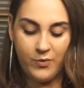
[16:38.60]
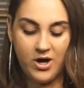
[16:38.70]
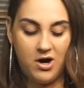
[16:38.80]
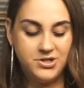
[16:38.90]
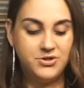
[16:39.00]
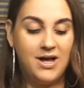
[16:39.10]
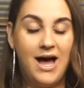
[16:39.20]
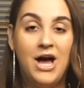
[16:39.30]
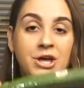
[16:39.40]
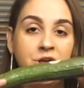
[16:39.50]
We also
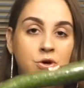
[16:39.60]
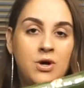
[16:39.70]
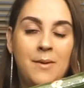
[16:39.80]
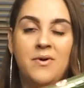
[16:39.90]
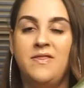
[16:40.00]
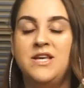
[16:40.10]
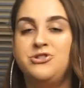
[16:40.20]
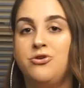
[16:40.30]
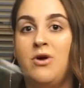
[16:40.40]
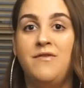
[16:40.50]
got a cucumber.
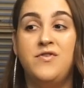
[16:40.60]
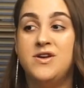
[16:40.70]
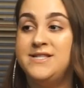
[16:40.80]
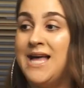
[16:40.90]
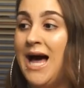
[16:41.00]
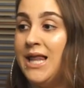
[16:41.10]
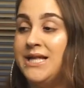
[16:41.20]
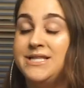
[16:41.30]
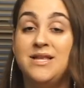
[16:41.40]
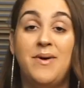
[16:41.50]
These are great for your
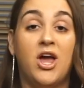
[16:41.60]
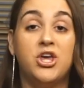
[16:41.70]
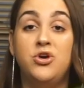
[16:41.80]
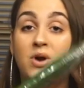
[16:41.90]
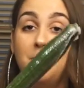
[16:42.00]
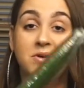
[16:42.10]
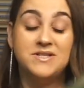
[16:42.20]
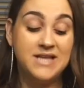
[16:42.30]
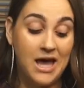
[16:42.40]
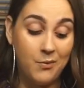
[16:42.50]
salads to make a cucumber
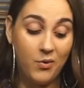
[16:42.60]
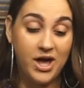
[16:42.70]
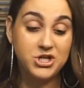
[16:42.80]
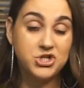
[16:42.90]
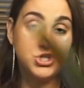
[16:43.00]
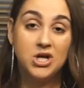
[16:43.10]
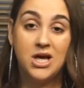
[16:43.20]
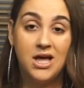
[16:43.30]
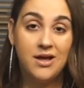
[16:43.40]
sandwich.